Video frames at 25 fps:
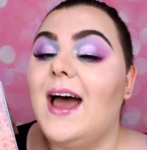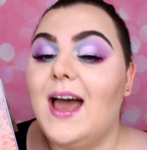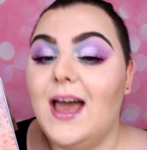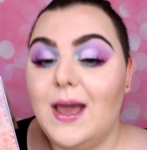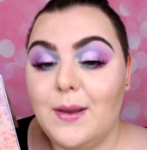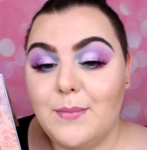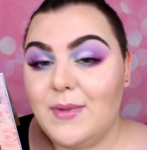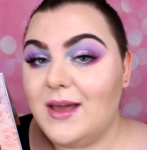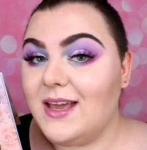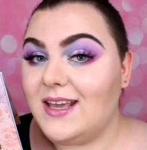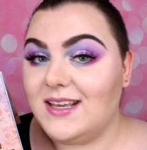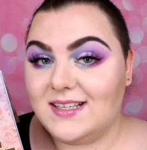
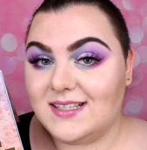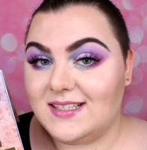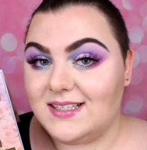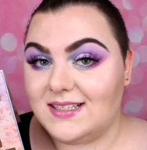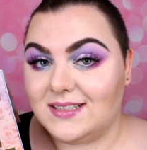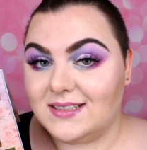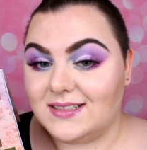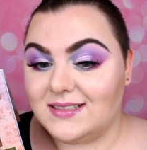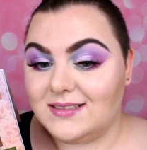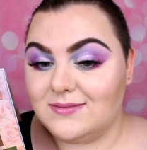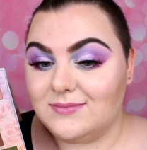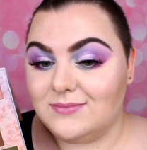
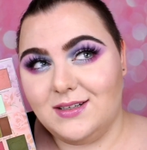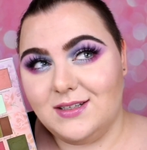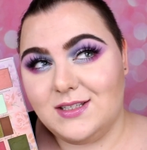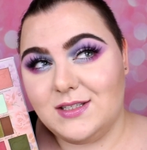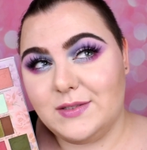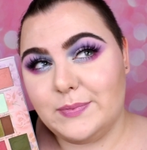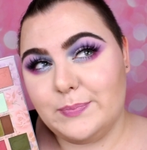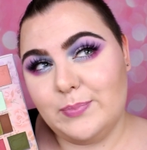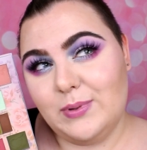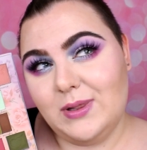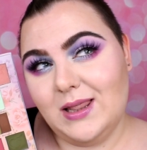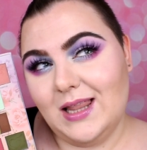amazing.
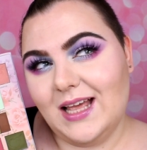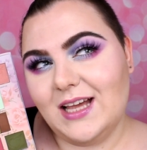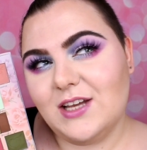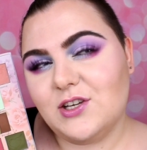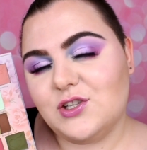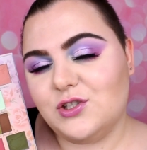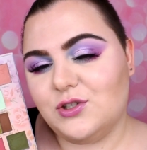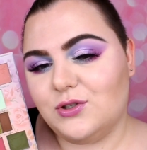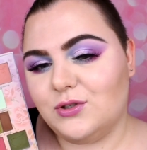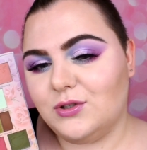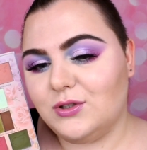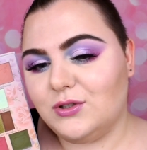It's
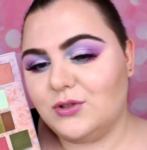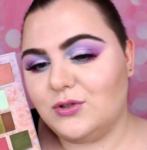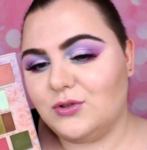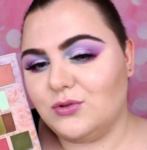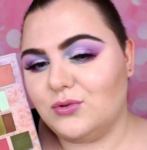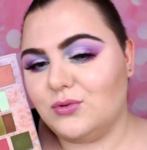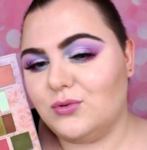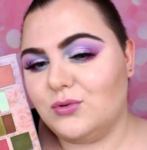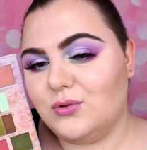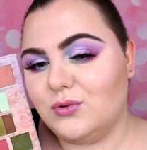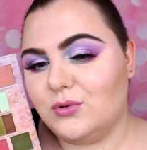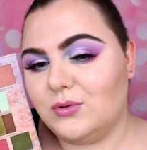pleasure
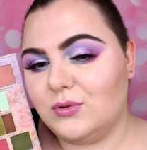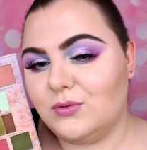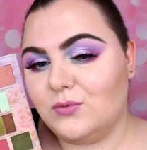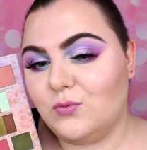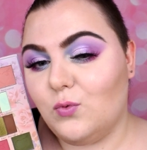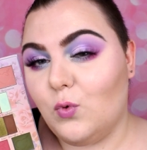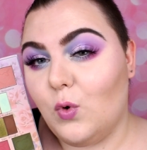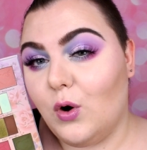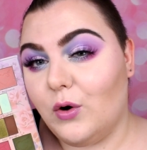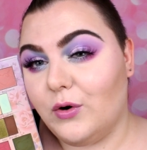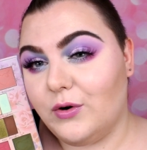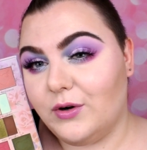to
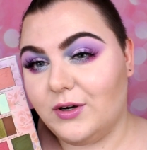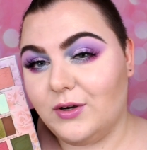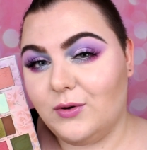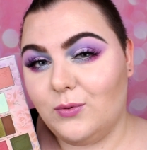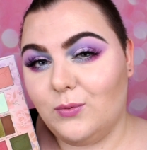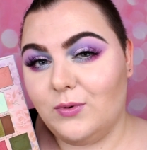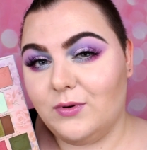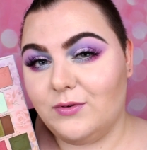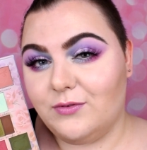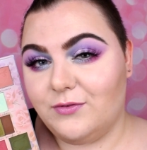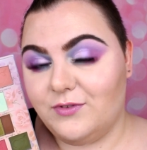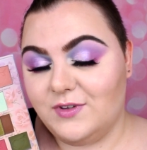work
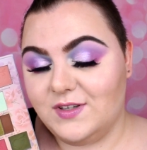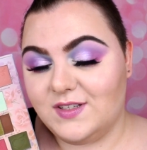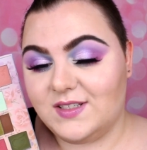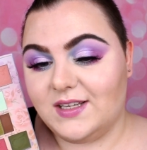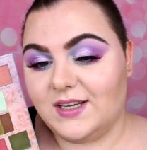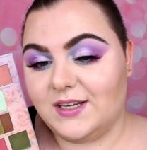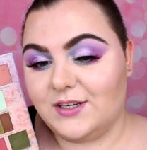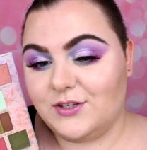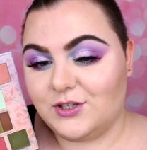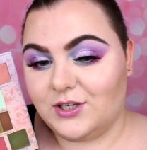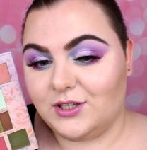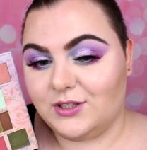with these
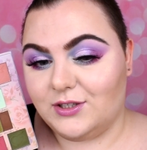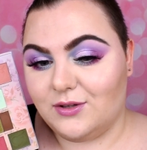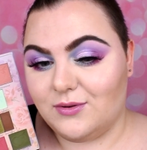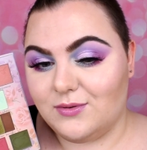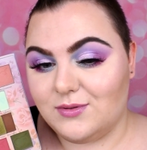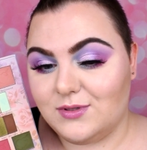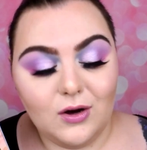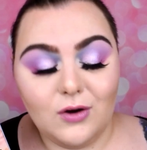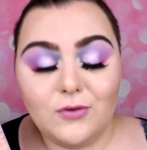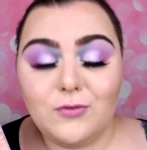eyeshadows.